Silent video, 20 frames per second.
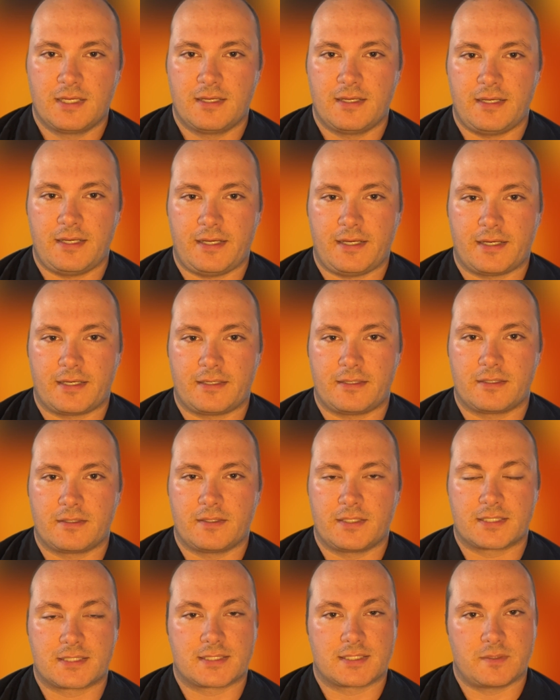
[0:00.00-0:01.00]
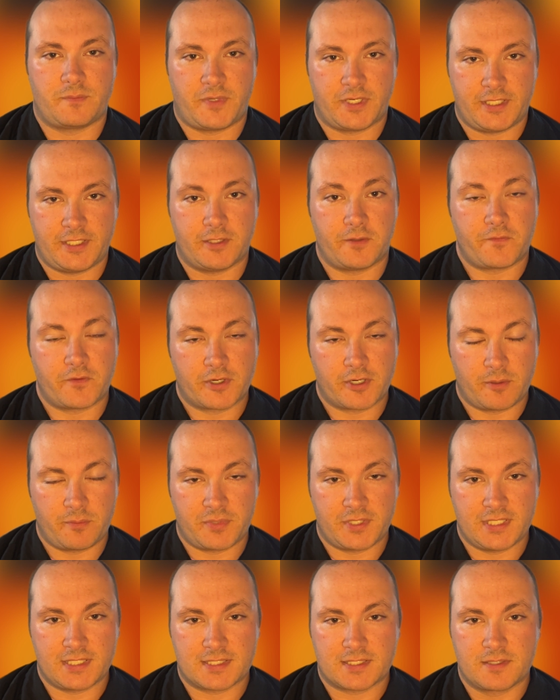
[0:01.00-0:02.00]
And this is a big deal for
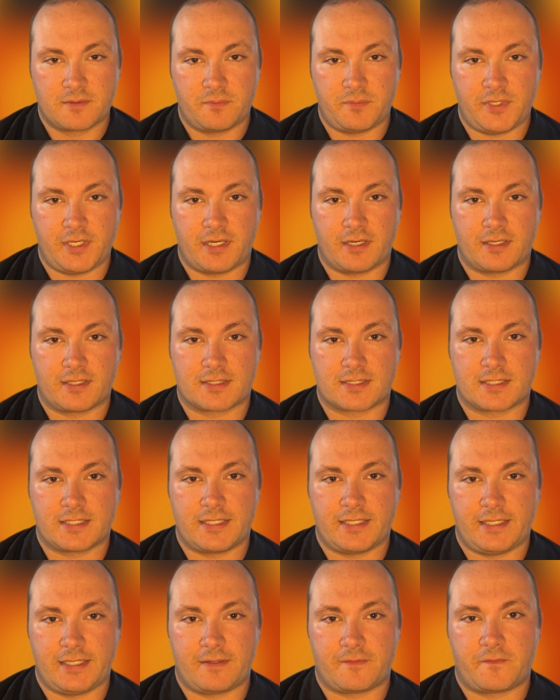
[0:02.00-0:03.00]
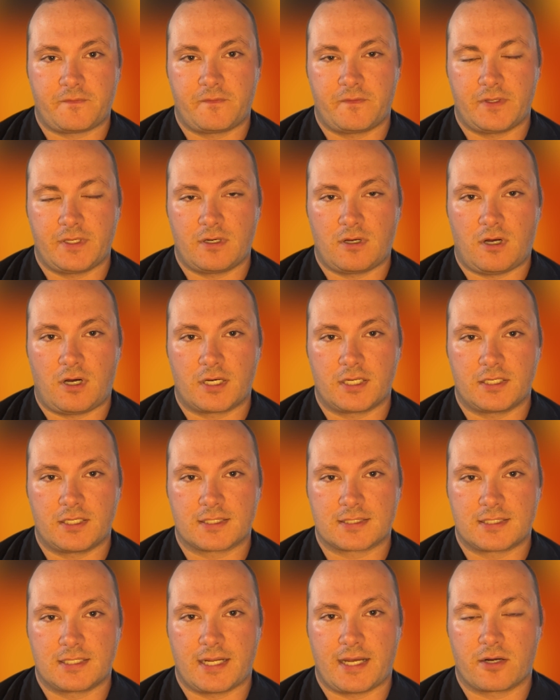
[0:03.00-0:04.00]
companies, because if an audit
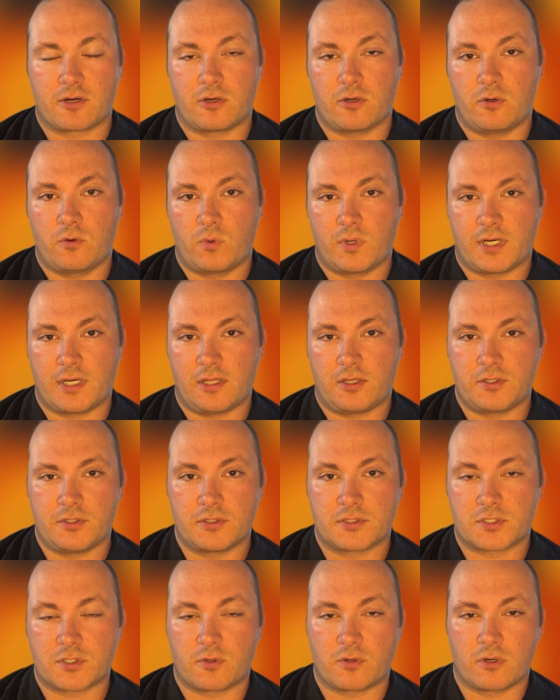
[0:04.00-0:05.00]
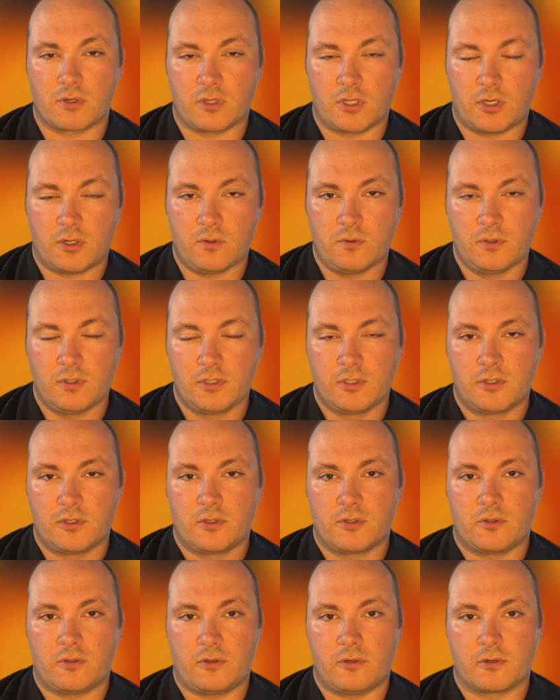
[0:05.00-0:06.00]
does not go well and you score low,
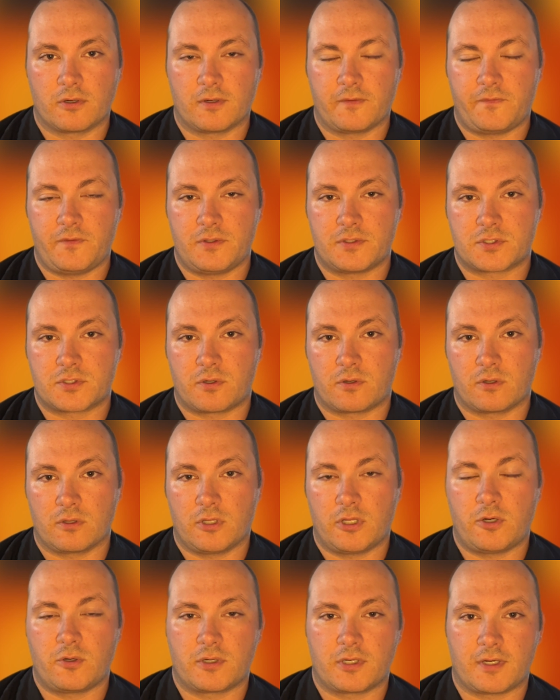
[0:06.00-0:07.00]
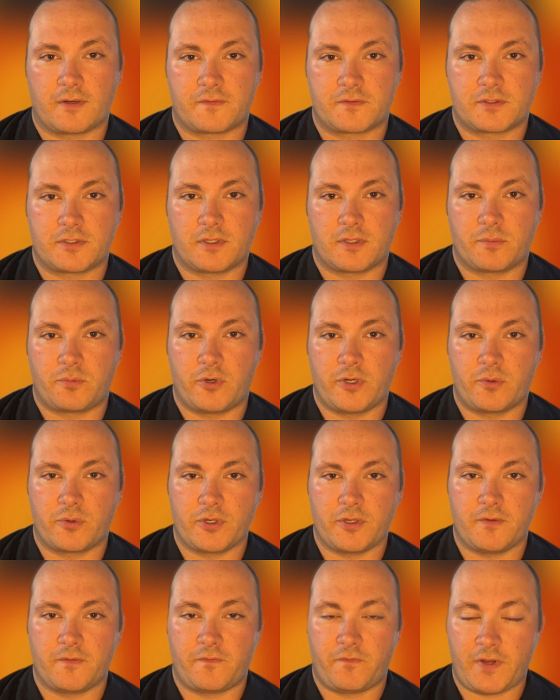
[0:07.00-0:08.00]
or if you score low enough to the point where
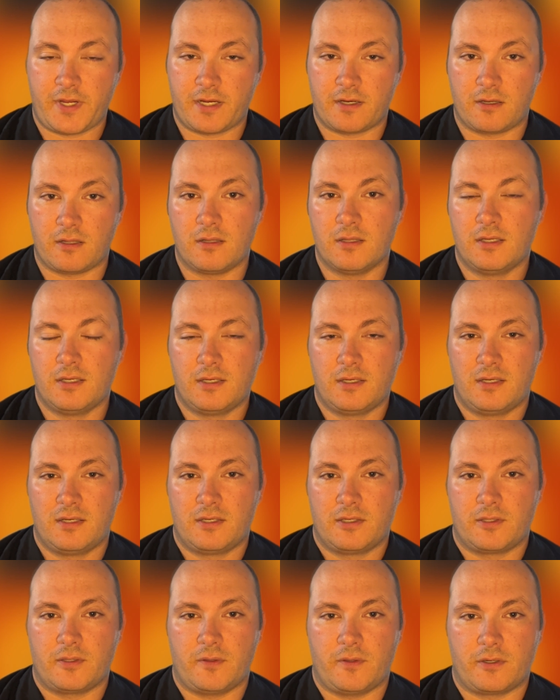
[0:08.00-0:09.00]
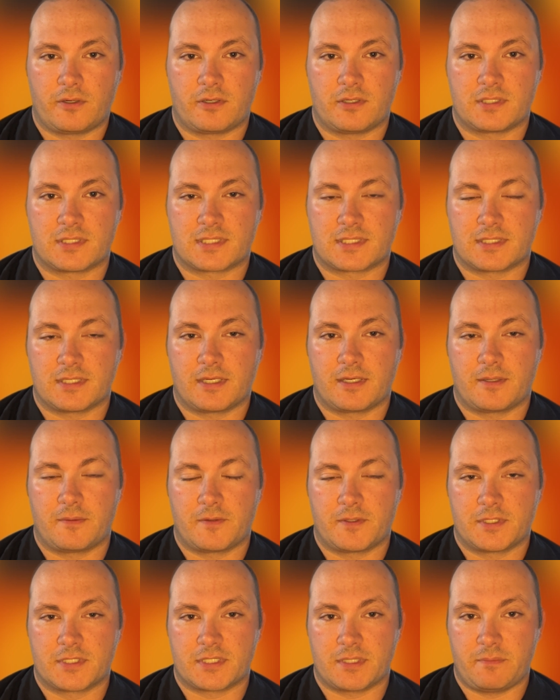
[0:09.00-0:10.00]
you fail, there is
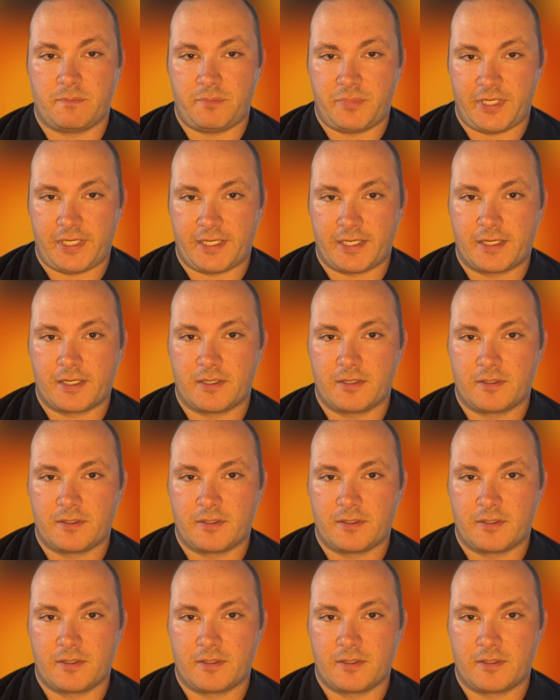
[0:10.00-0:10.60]
some big